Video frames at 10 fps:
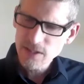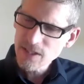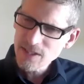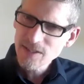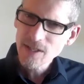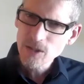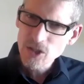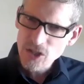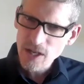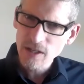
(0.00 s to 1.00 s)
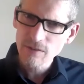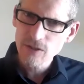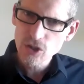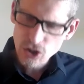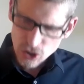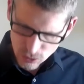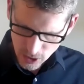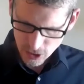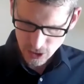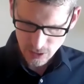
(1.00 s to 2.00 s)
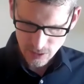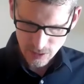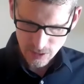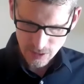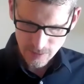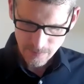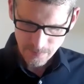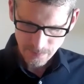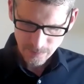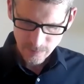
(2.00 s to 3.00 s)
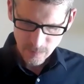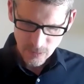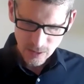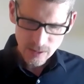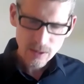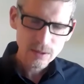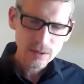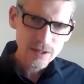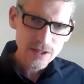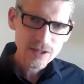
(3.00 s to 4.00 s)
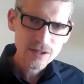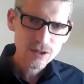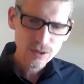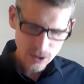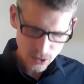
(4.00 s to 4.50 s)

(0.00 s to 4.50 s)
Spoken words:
a detailed set of instructions. Now, listen to